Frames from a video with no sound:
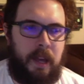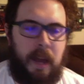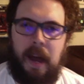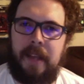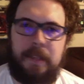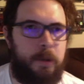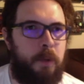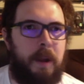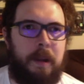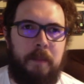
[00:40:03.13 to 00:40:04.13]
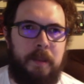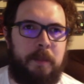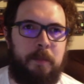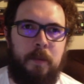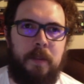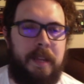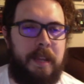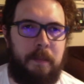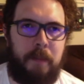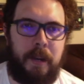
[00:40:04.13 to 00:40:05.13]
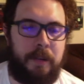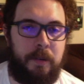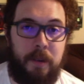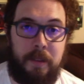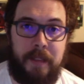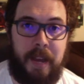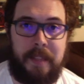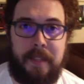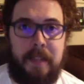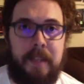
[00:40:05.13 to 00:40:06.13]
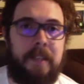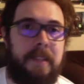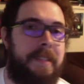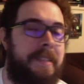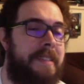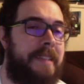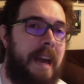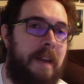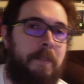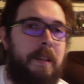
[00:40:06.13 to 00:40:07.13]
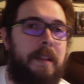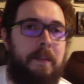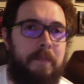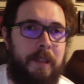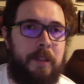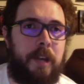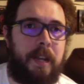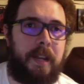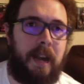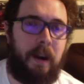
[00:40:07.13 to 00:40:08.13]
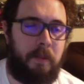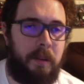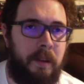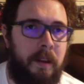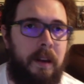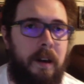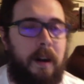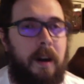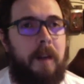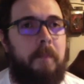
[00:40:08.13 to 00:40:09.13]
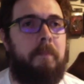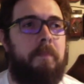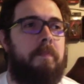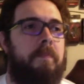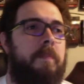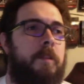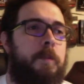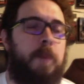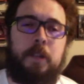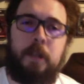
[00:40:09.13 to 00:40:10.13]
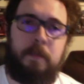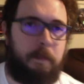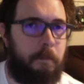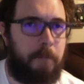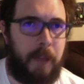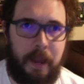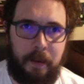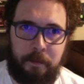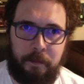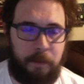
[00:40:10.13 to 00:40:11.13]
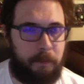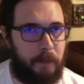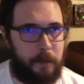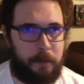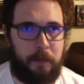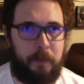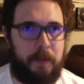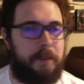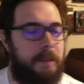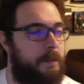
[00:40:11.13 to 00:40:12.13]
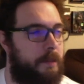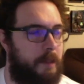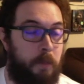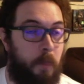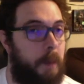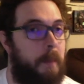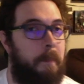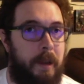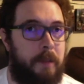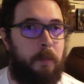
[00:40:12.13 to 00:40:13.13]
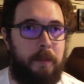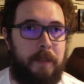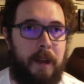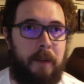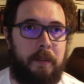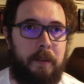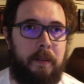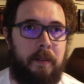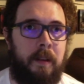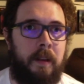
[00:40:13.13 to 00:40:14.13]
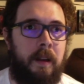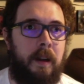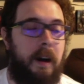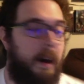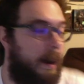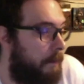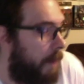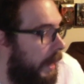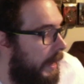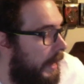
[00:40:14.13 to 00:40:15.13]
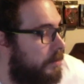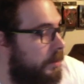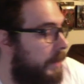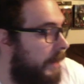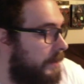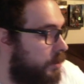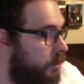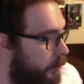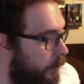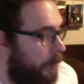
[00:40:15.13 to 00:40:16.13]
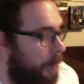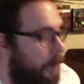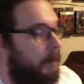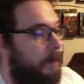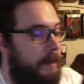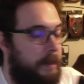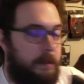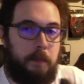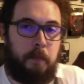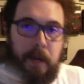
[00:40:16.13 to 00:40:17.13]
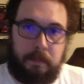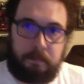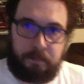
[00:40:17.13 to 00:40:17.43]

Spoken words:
I do recommend this movie to anybody who has not seen it. Definitely check it out. especially if you're a fan of monster movies. It's one of the best ones out there. I actually, as I showed you earlier in the movie, this is my